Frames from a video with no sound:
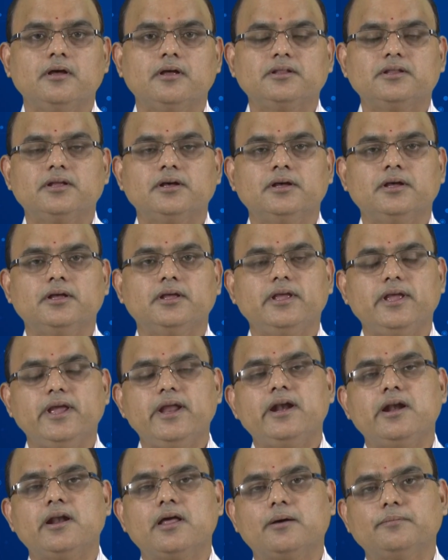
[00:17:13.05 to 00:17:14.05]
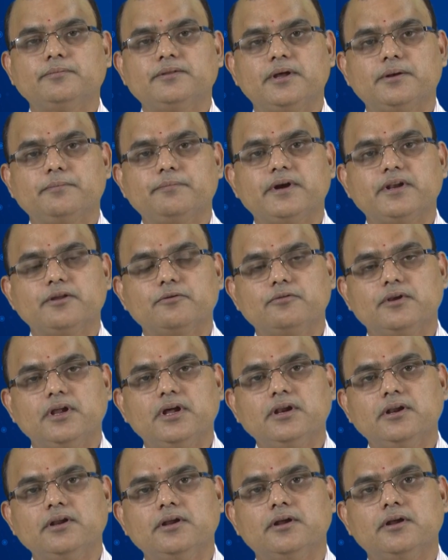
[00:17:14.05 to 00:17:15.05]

the end of that particular